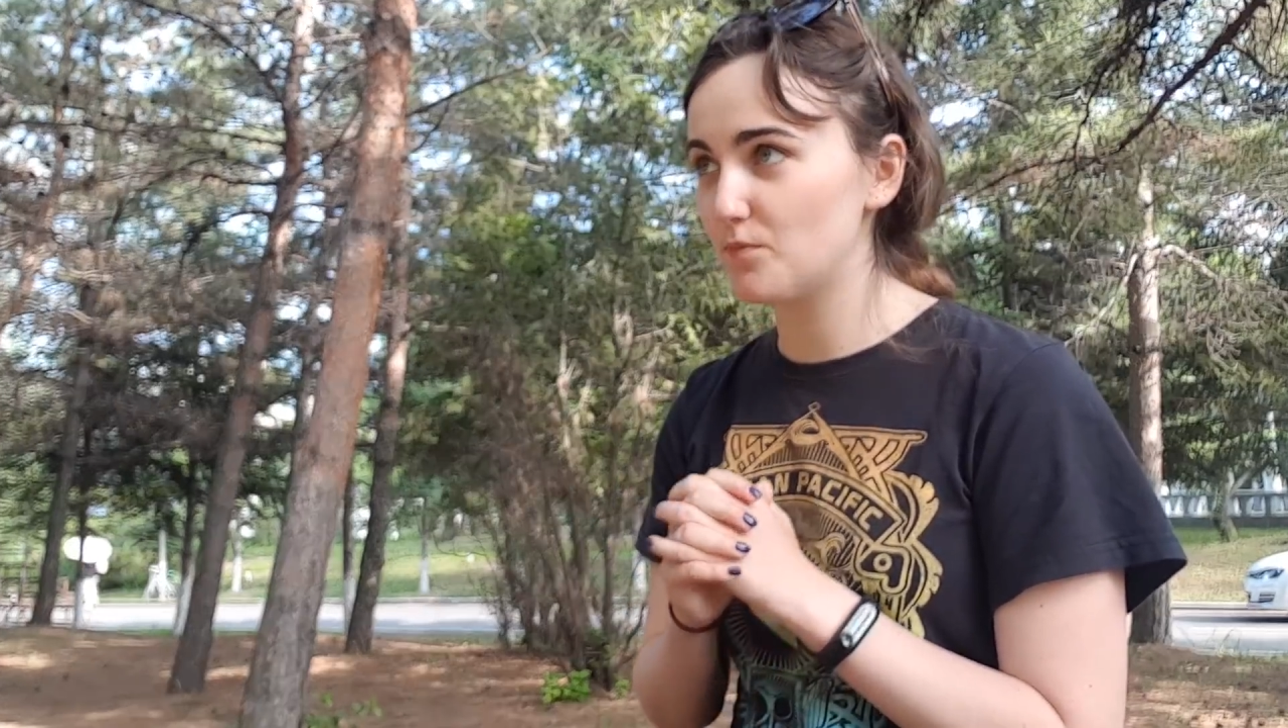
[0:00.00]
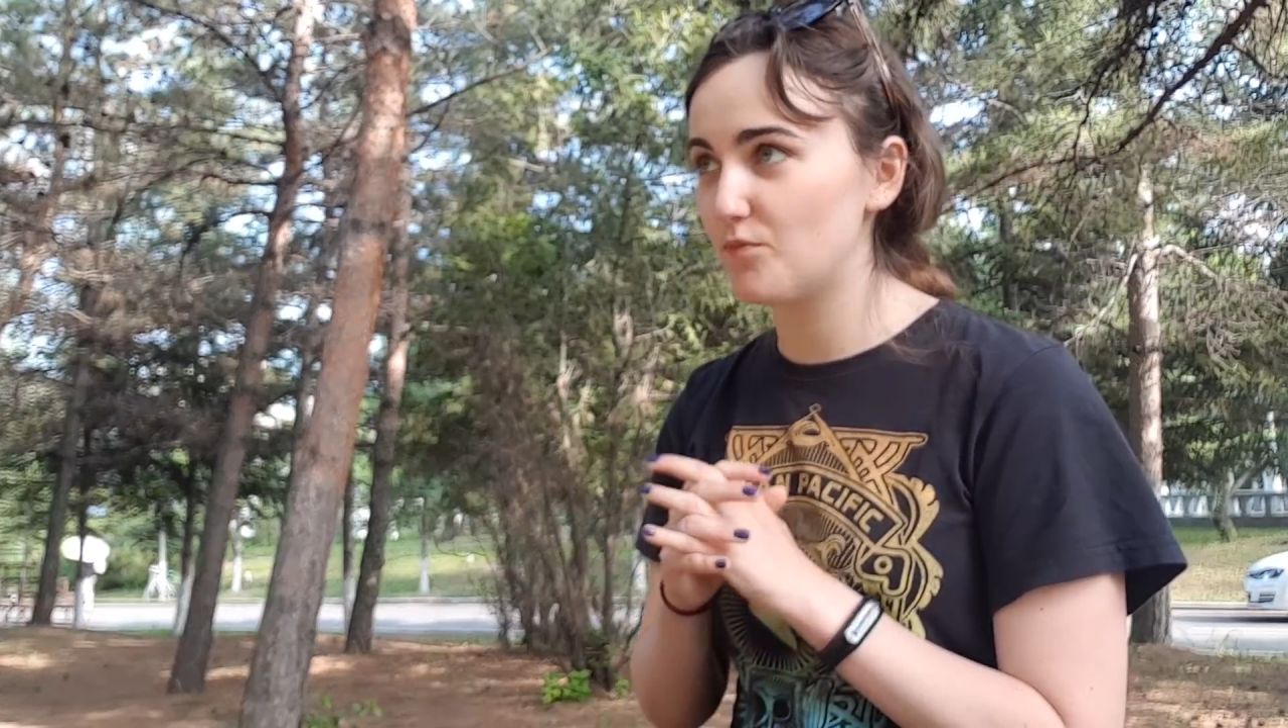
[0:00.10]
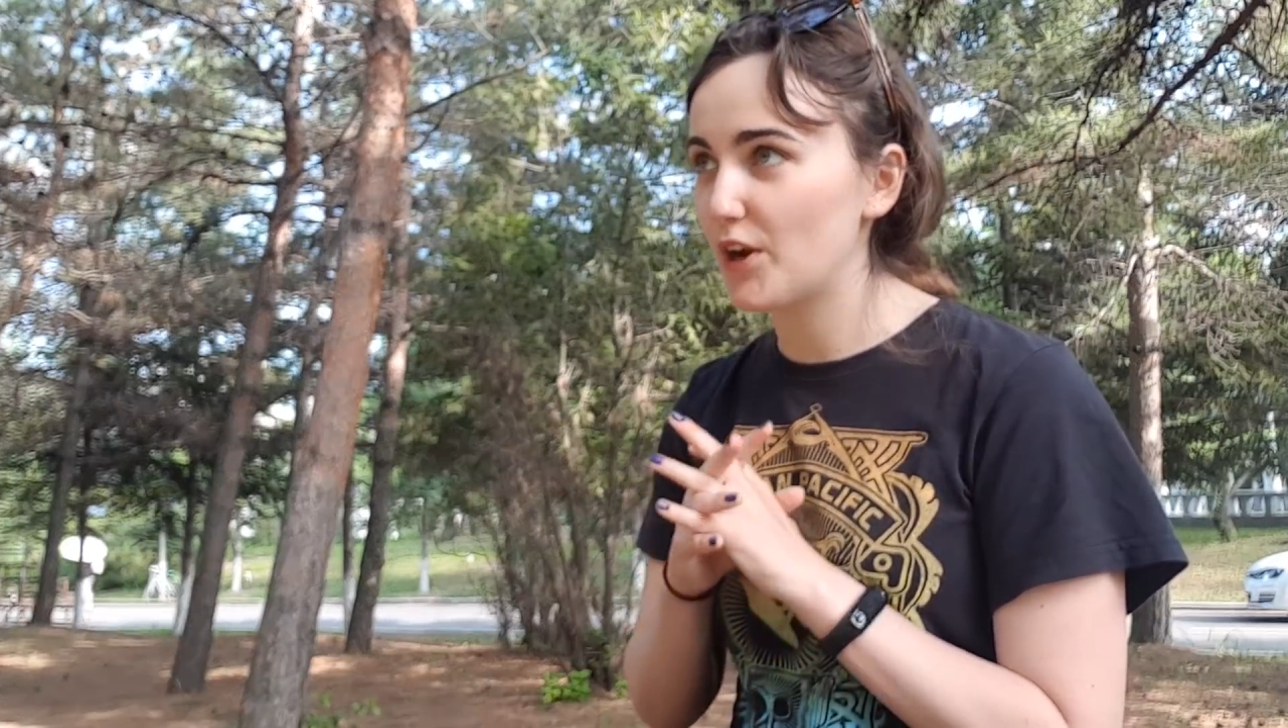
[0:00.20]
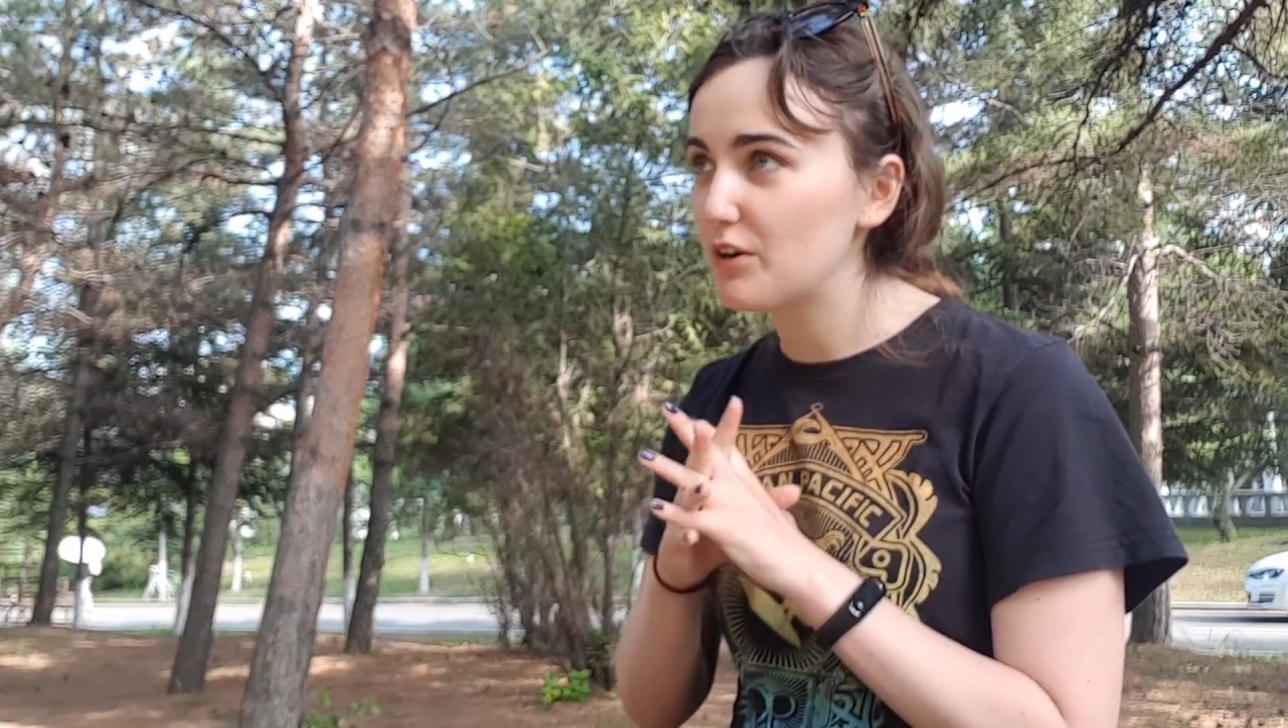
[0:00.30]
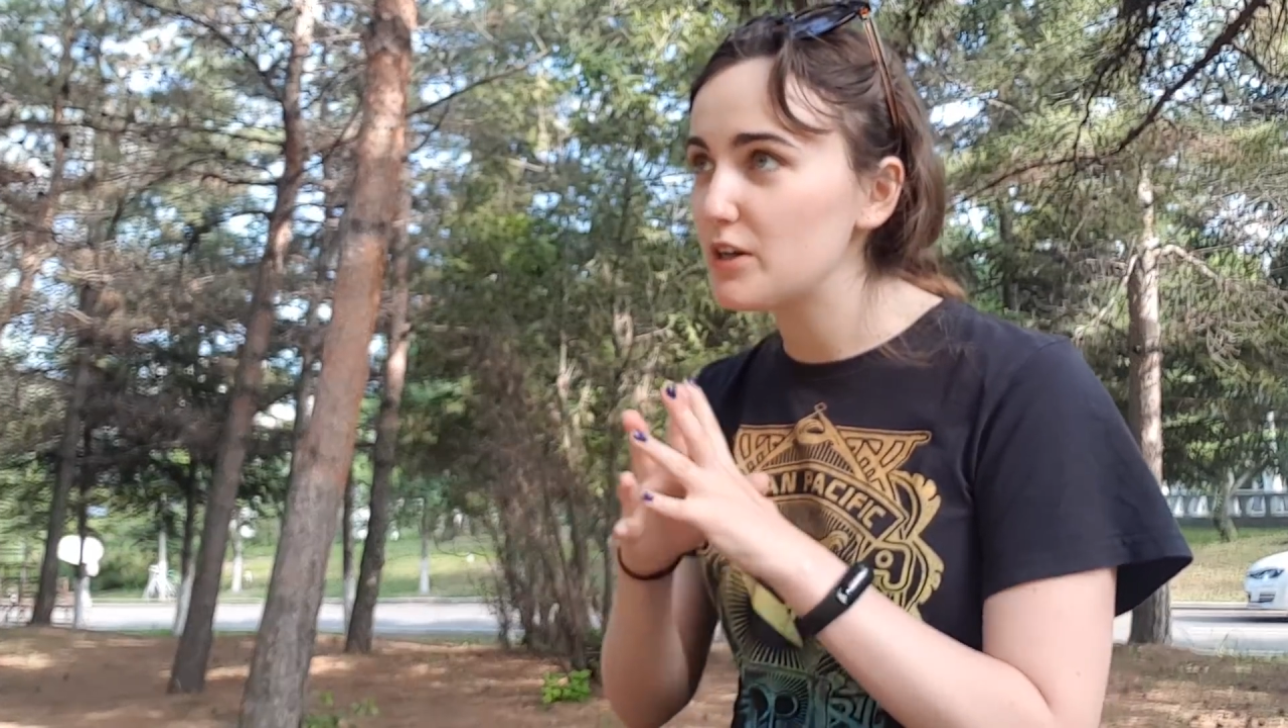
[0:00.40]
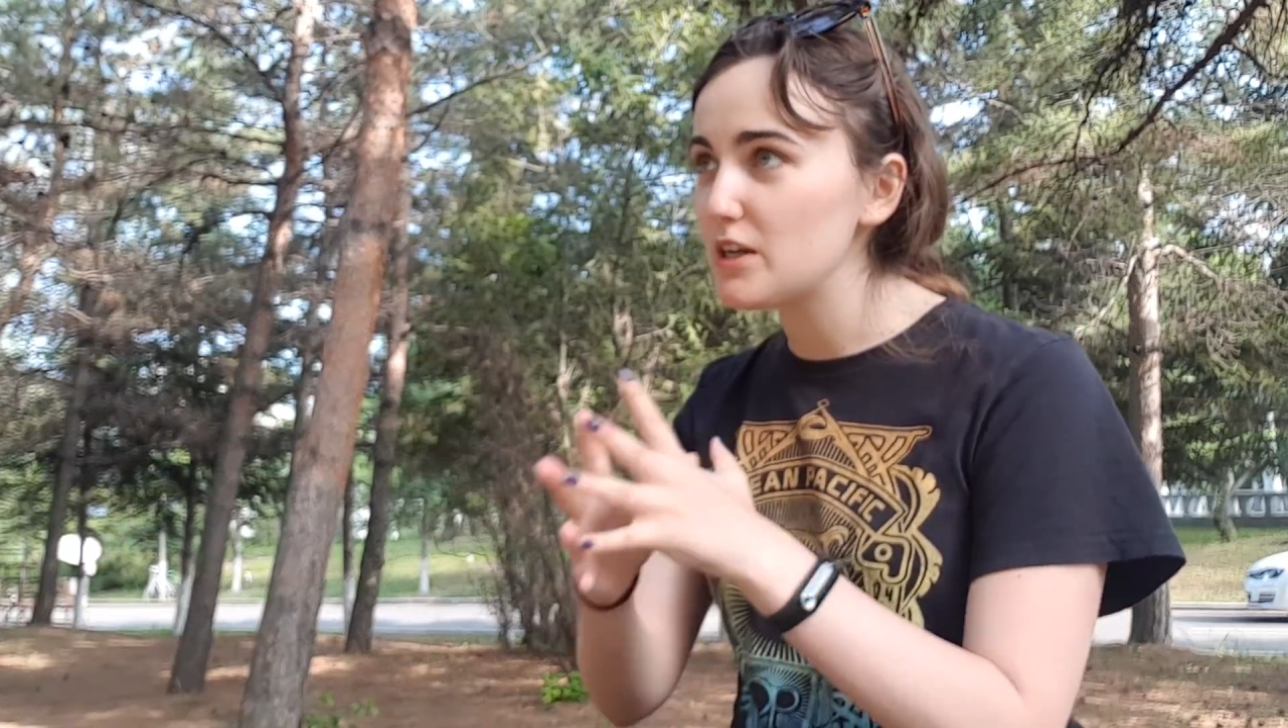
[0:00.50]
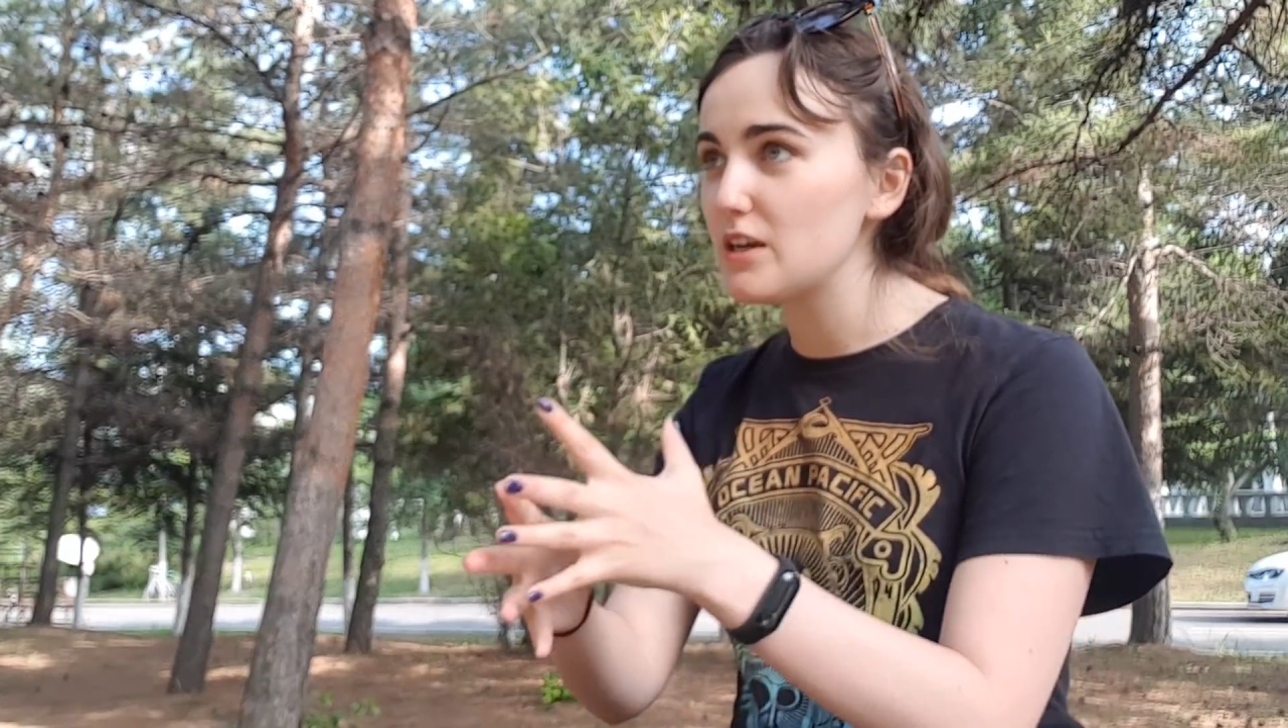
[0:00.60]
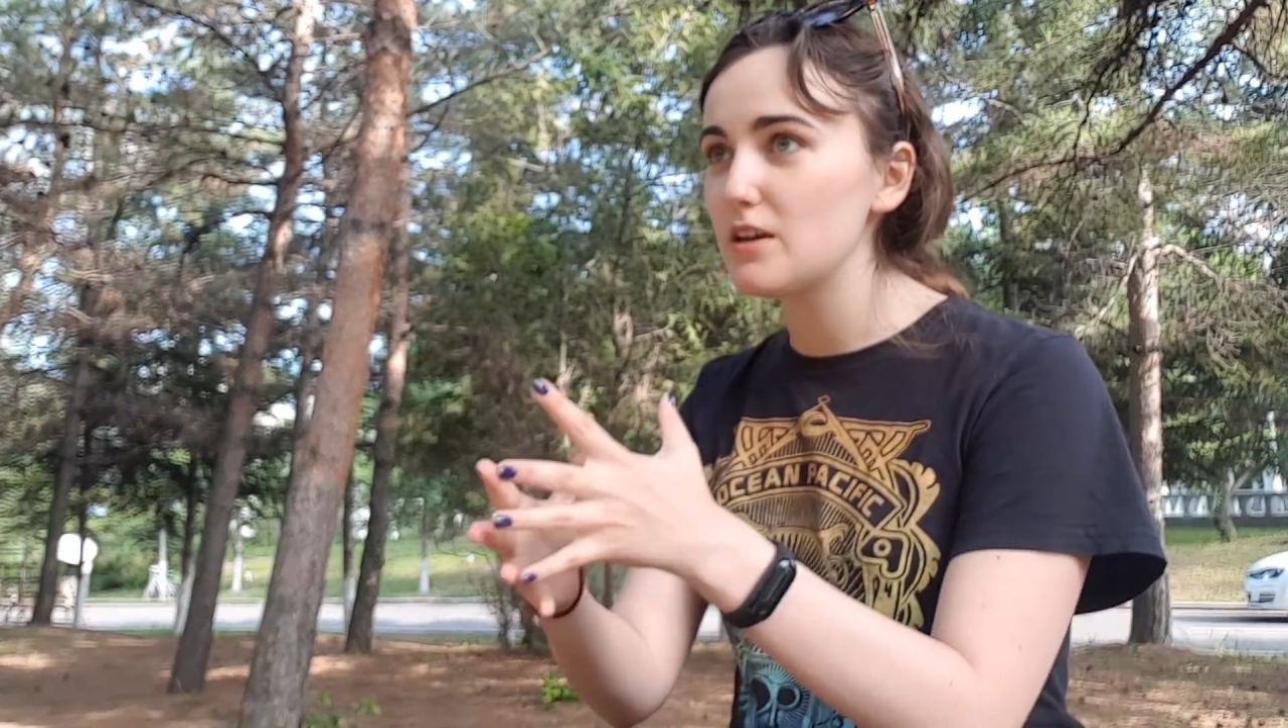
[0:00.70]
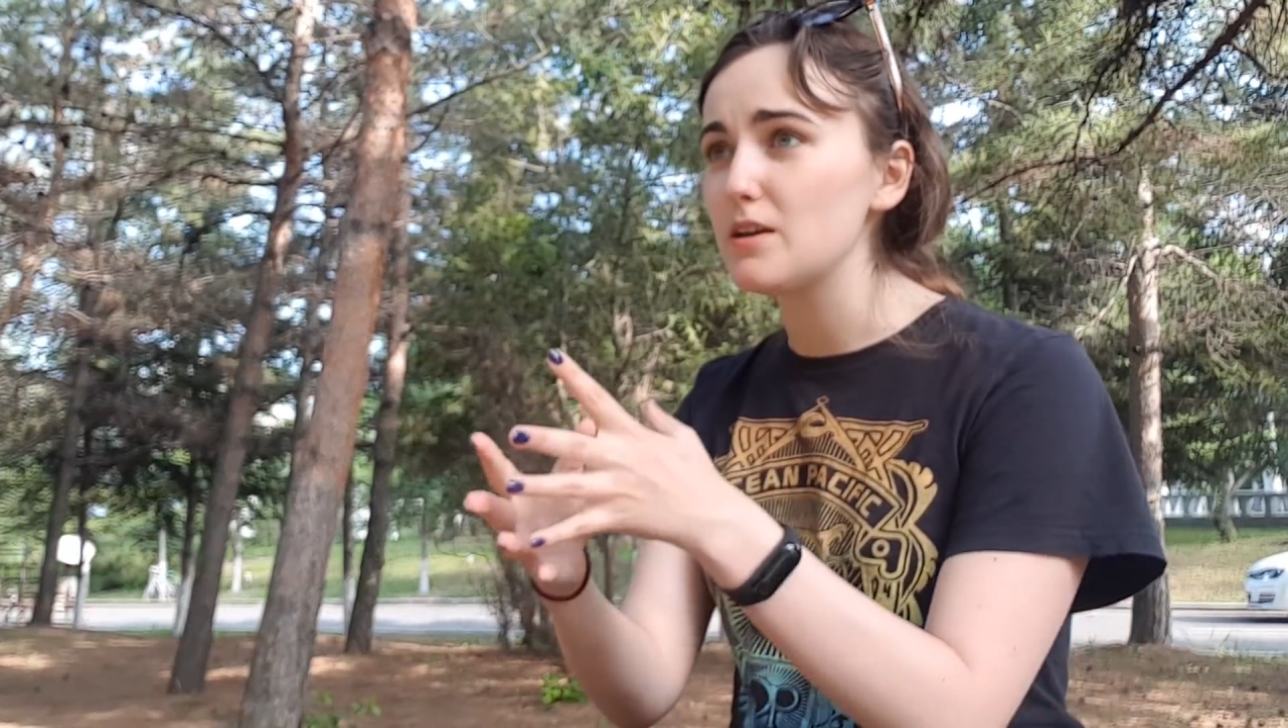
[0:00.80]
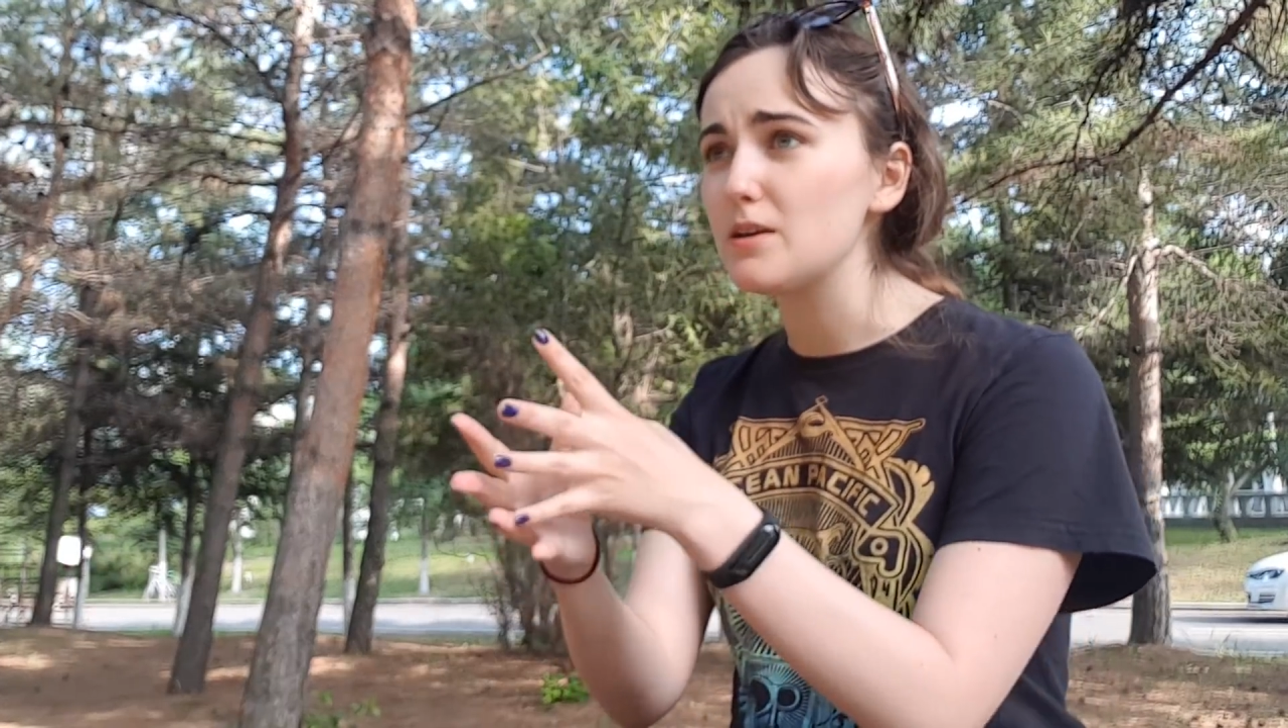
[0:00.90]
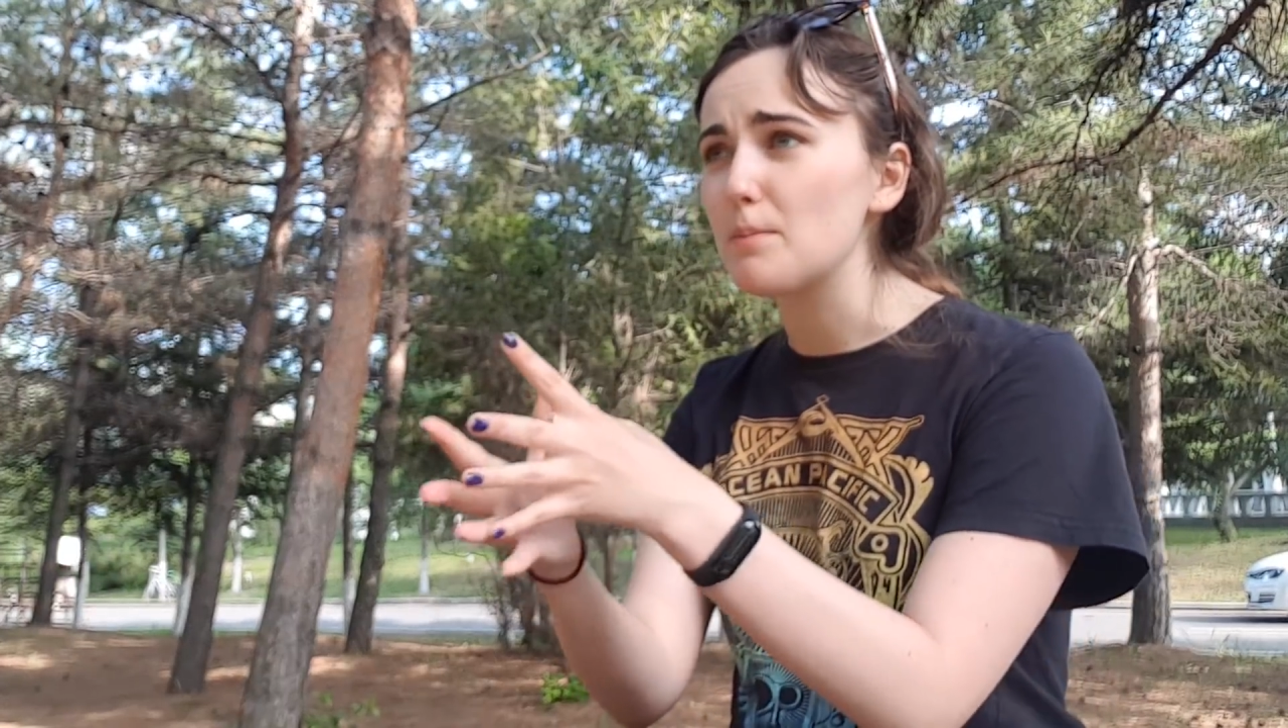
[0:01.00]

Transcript: very